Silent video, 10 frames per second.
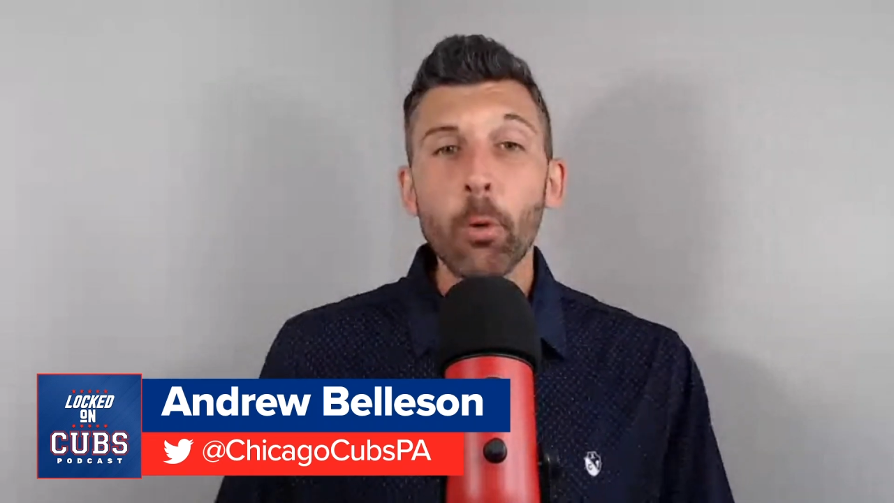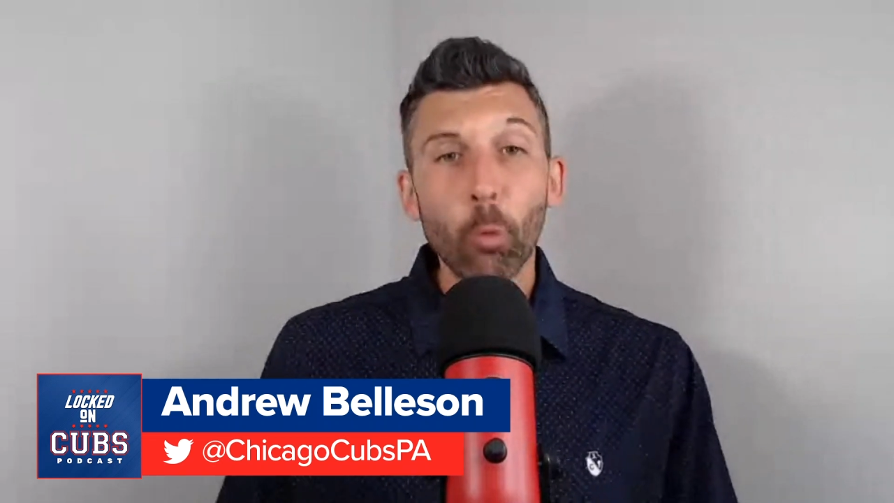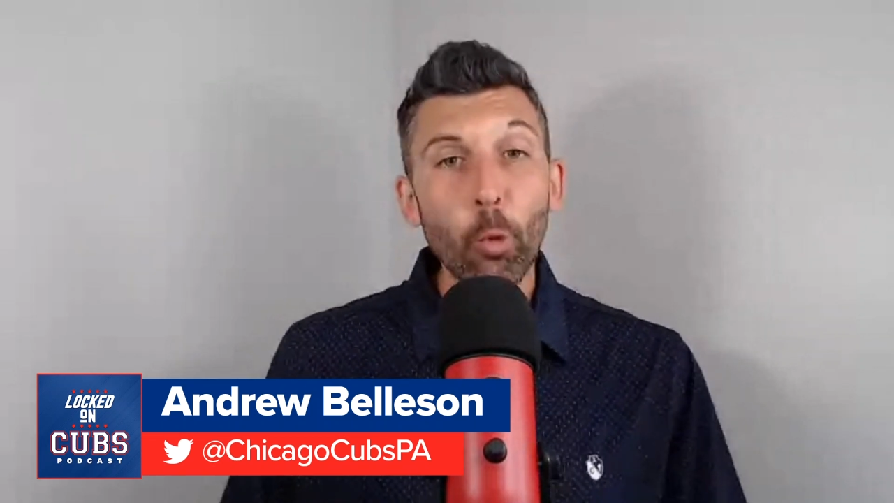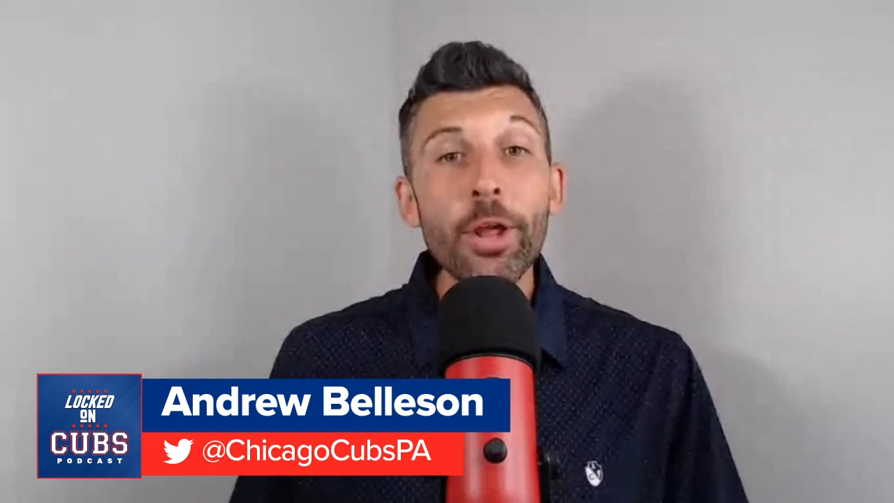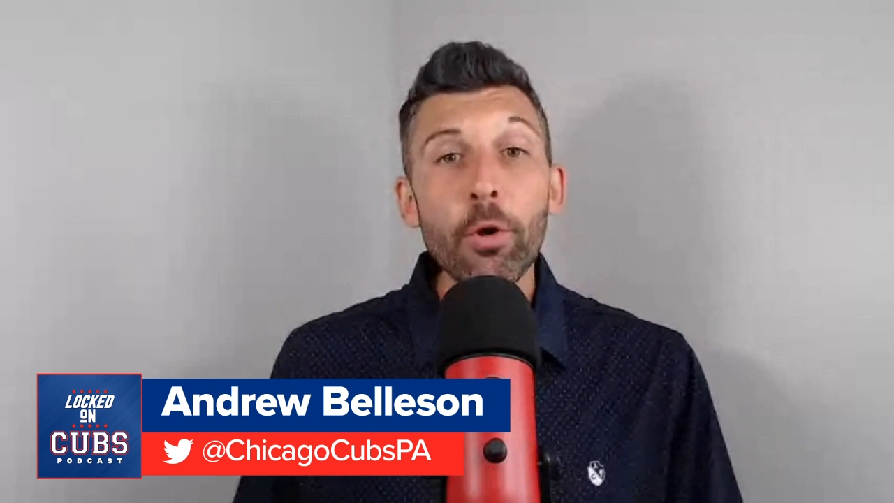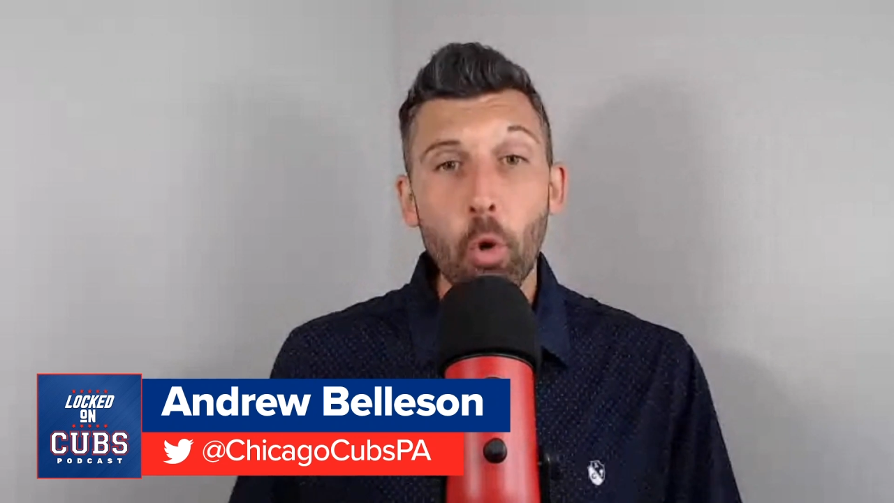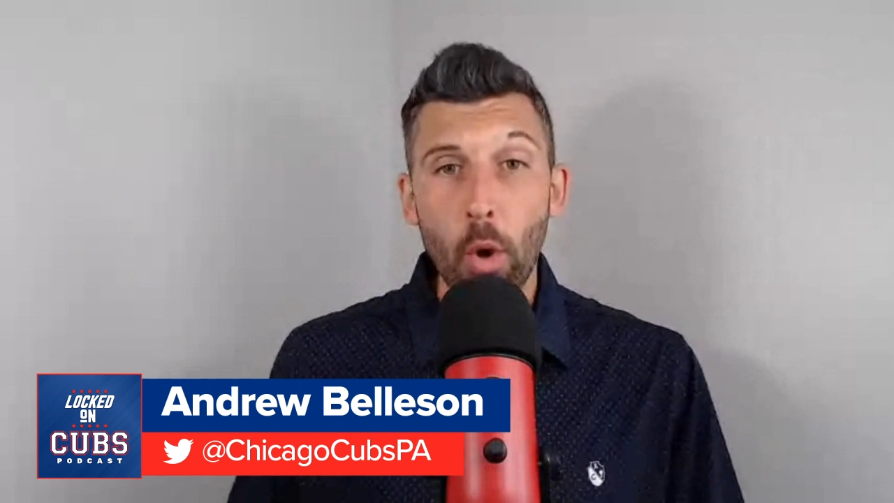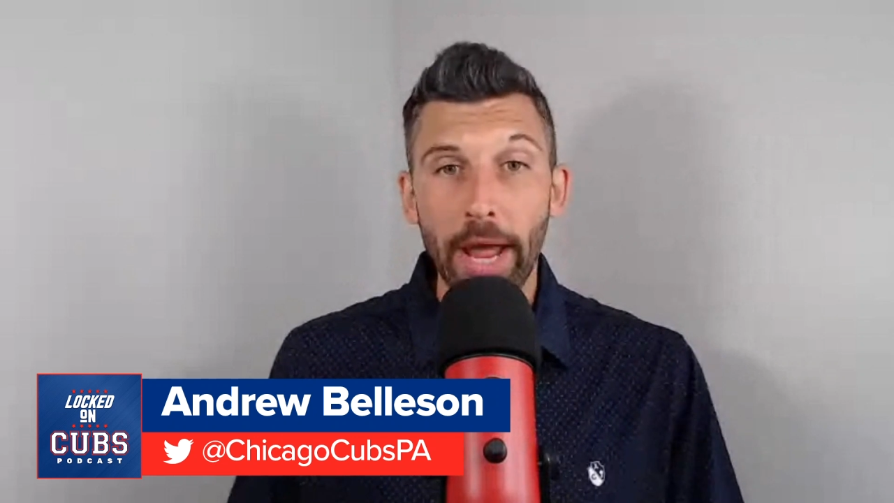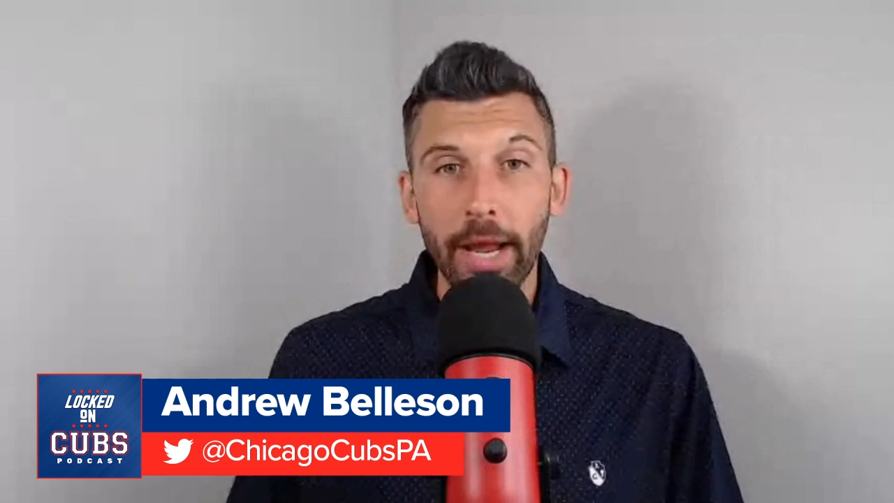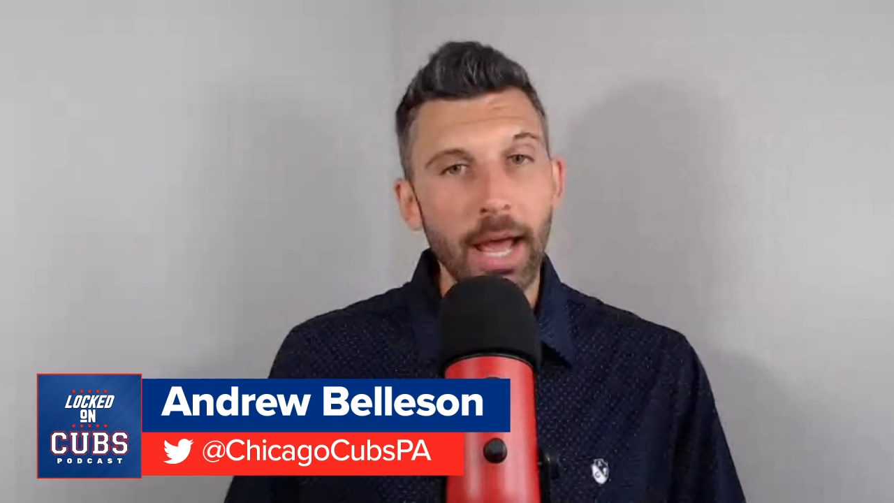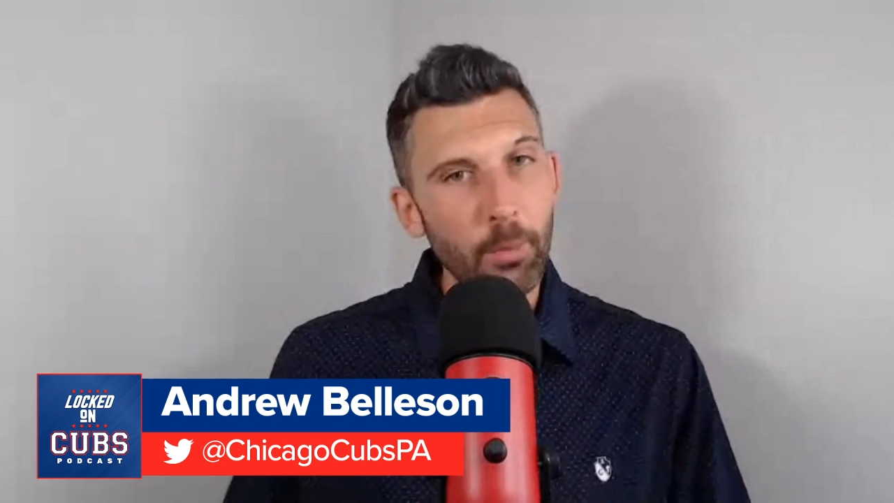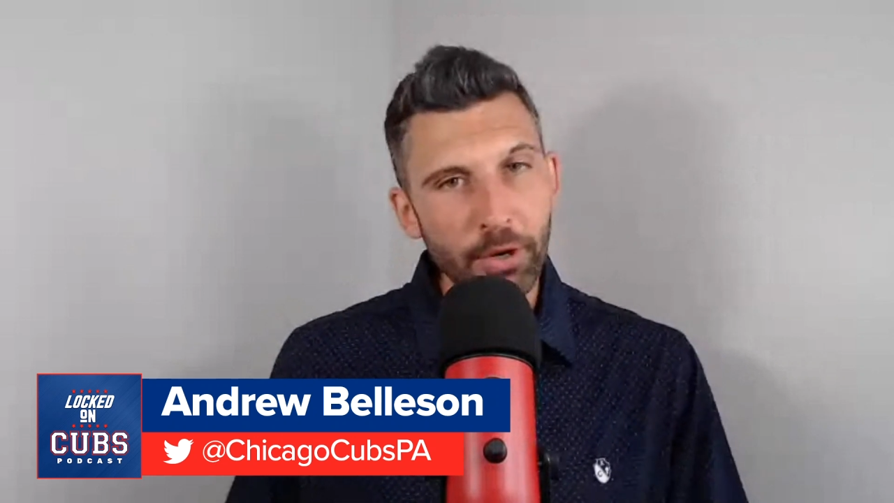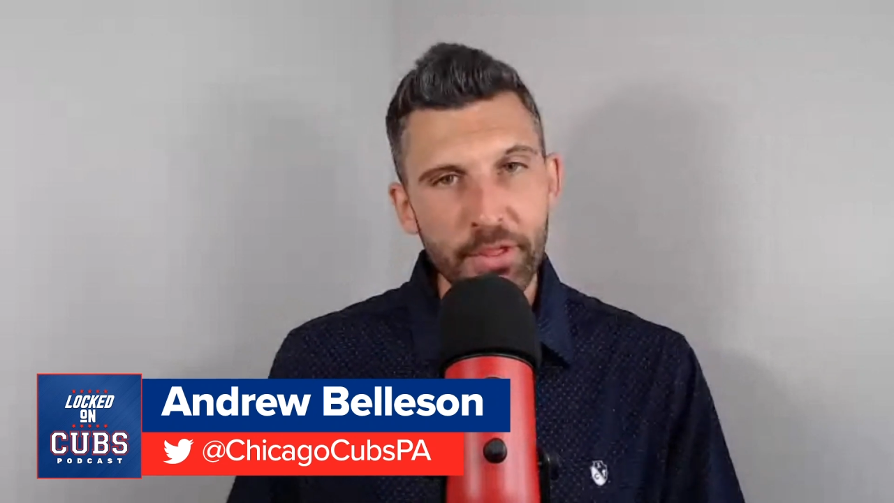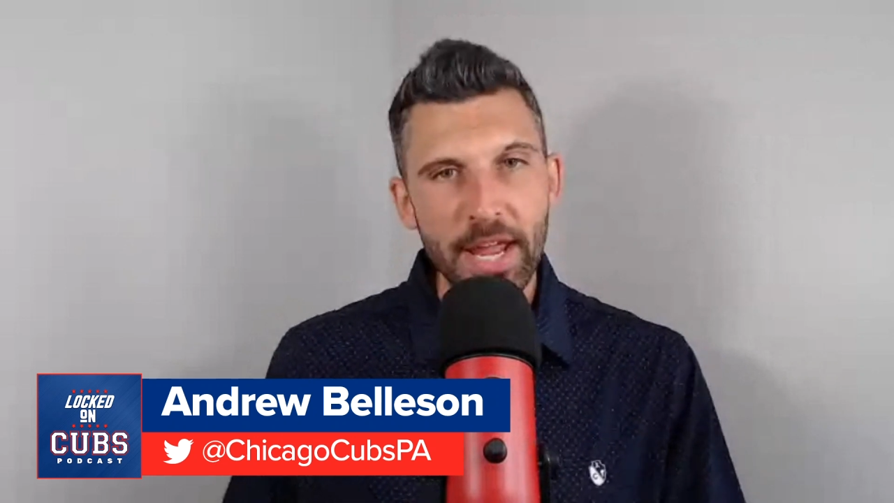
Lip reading: Real quick, I want to